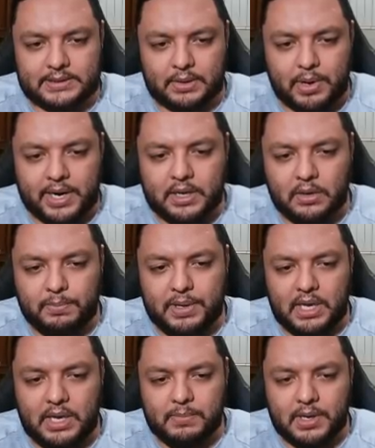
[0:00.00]
a radical
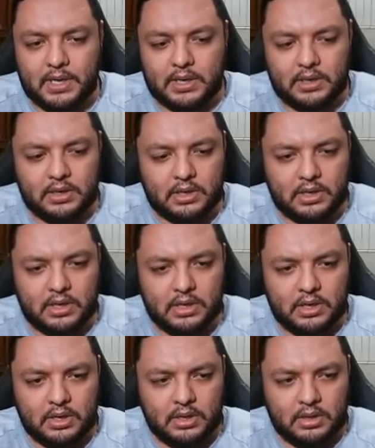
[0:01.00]
beam, and
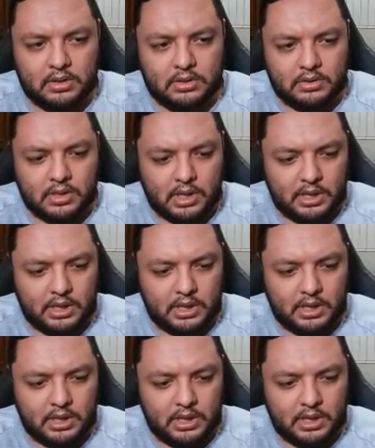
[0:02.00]
uh,